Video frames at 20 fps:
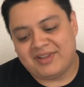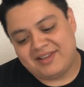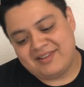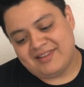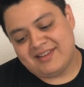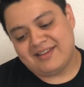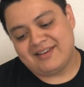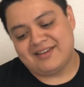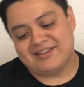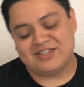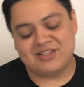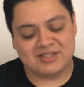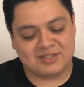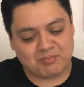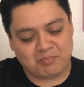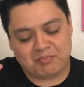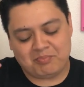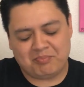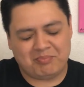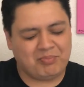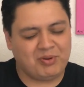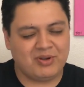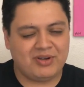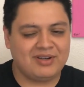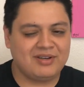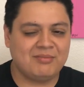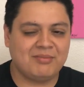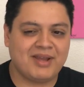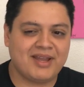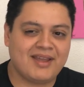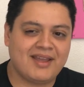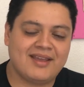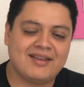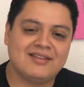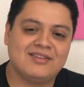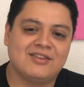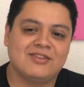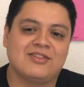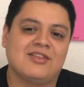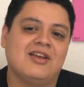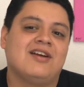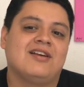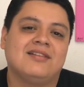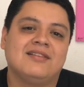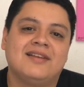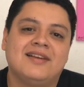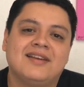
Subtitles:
And then it just put into my head the thought,